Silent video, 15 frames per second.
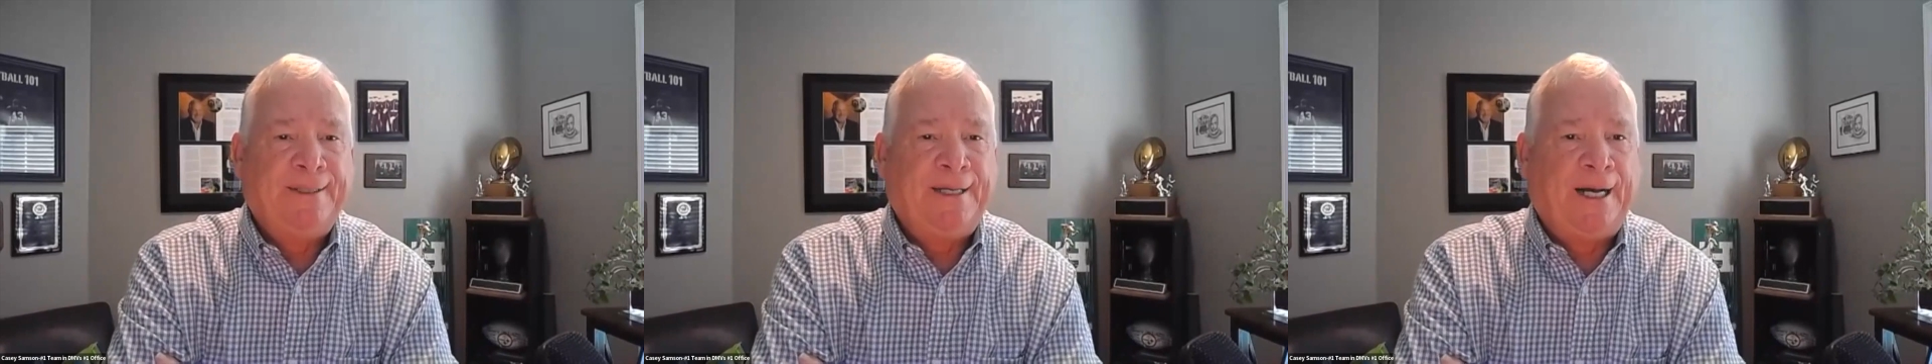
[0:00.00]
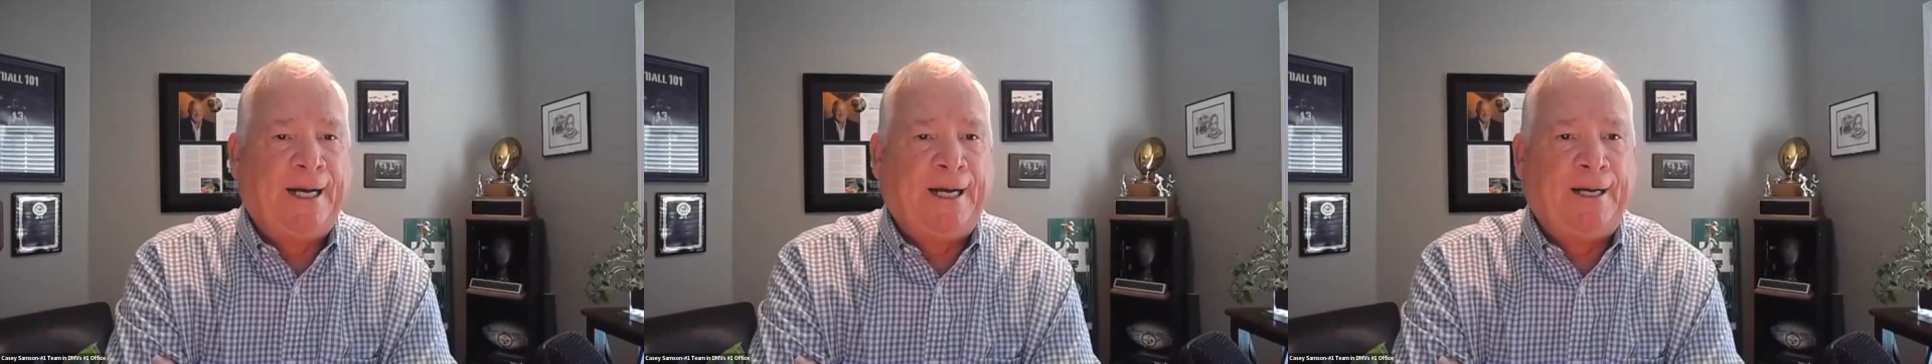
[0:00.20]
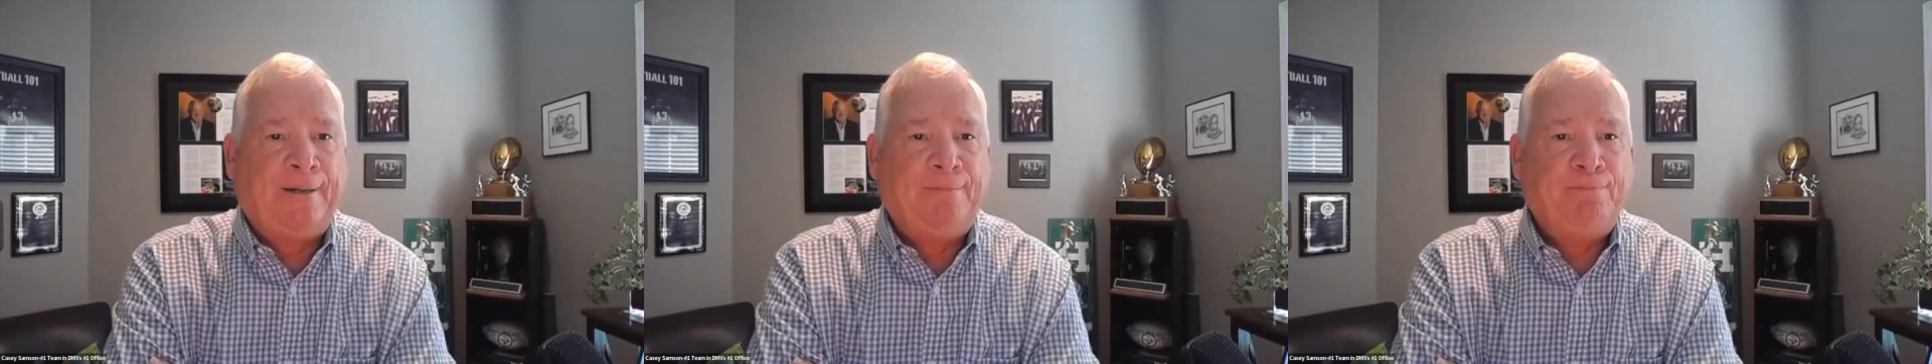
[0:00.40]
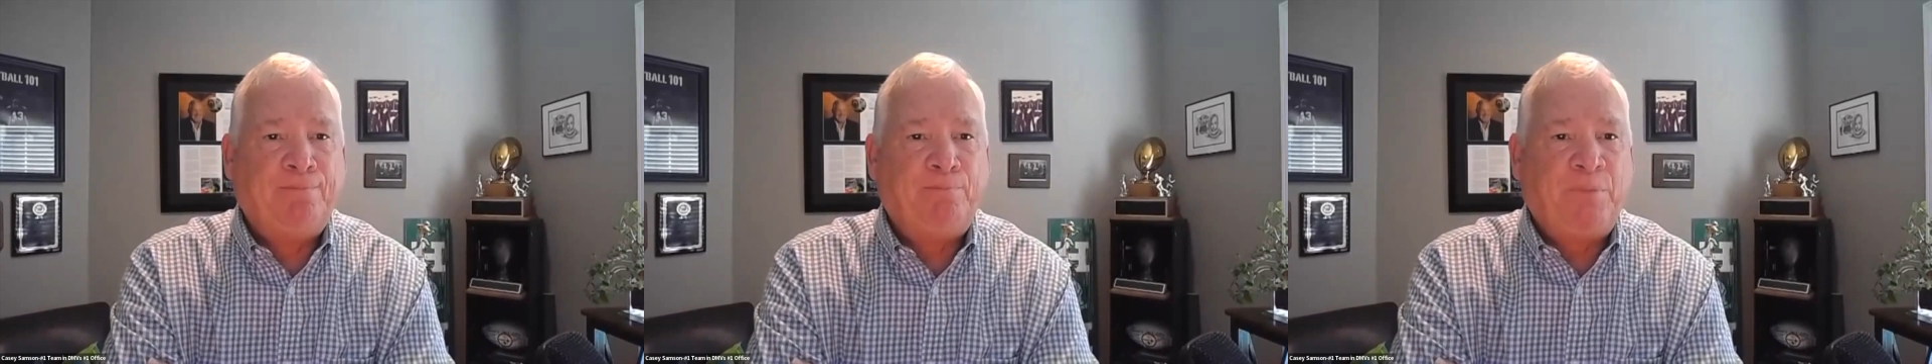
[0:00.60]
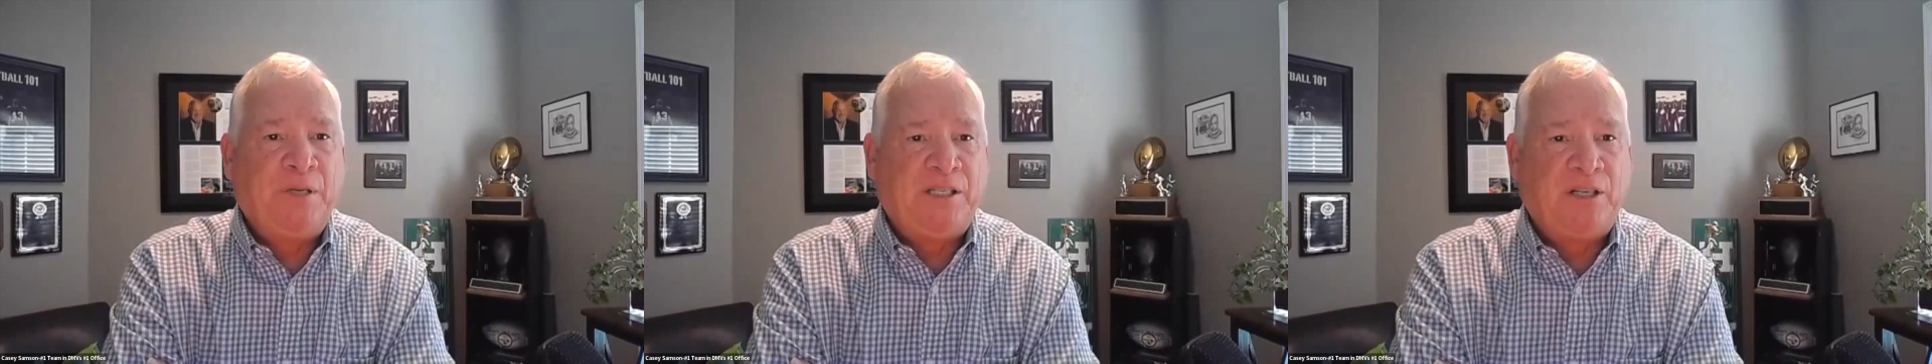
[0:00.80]
um,
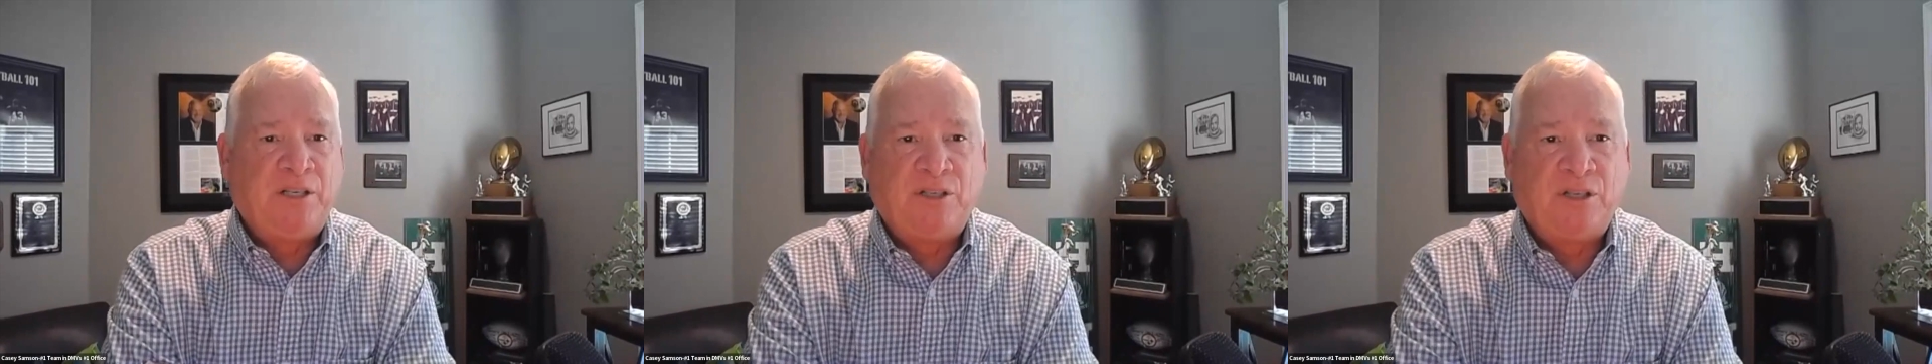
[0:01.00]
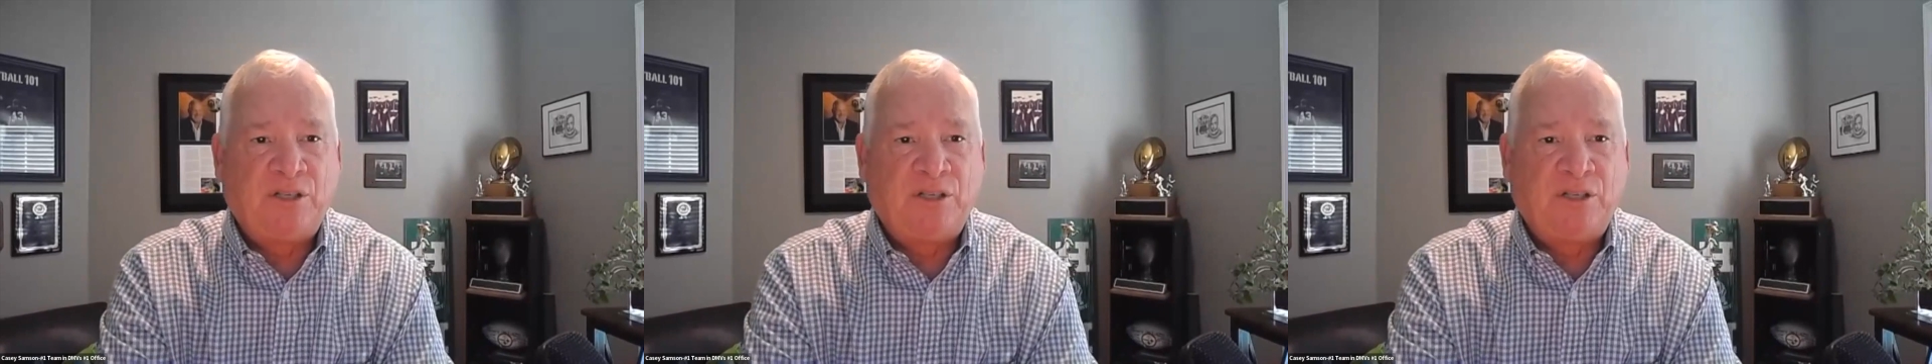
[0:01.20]
business